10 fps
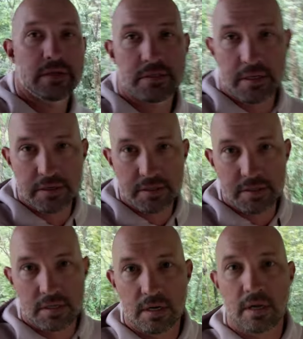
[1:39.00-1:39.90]
It's deer
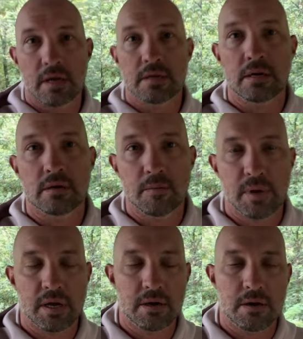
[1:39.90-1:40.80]
season and I got deer in the
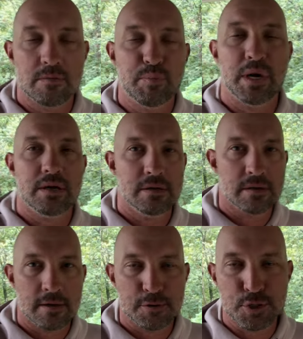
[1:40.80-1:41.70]
backyard, but
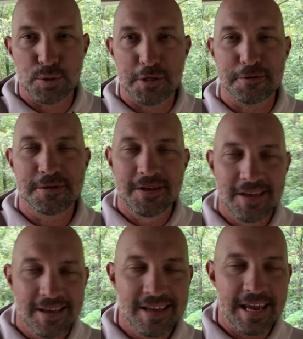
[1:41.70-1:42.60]
I don't shoot those.
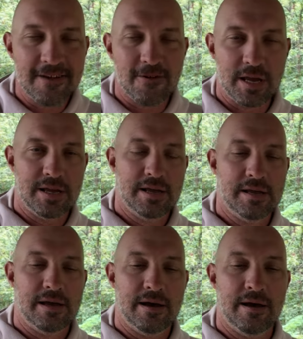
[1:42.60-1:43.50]
Anyway,
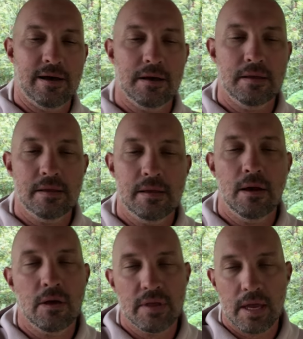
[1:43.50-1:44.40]

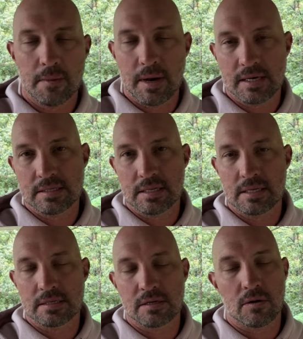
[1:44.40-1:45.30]
all the animosity
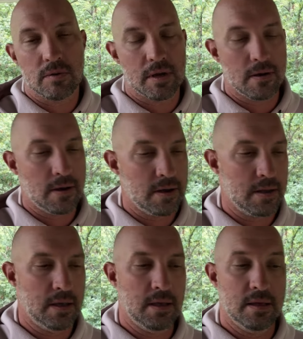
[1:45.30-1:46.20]
that's going on
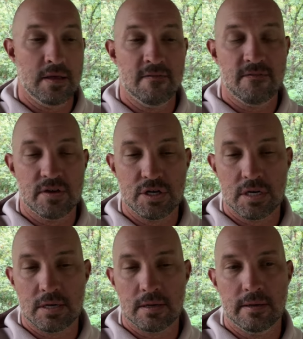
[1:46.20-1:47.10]
in
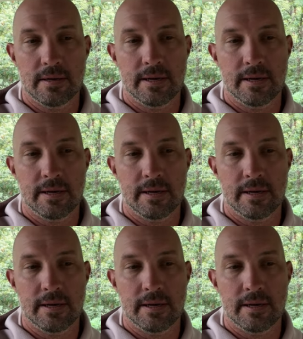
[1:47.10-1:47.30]
fishing,